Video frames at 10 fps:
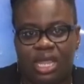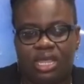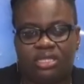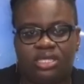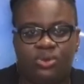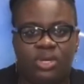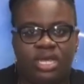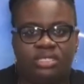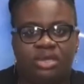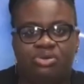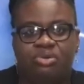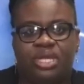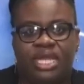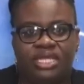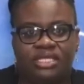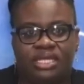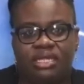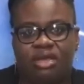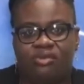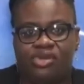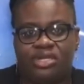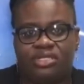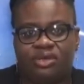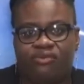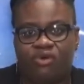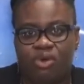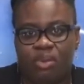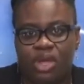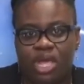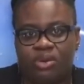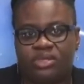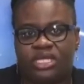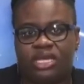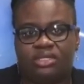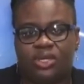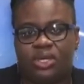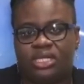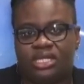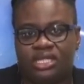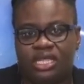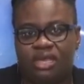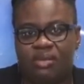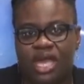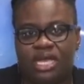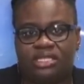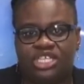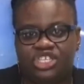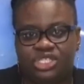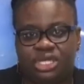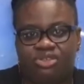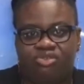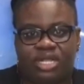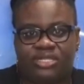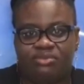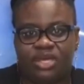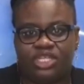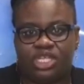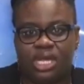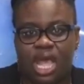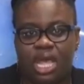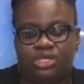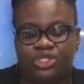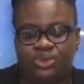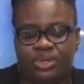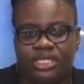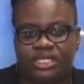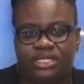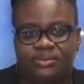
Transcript: The Union's Caribbean Internet Governance Forum was held under the theme, Digital Transformation, Do It.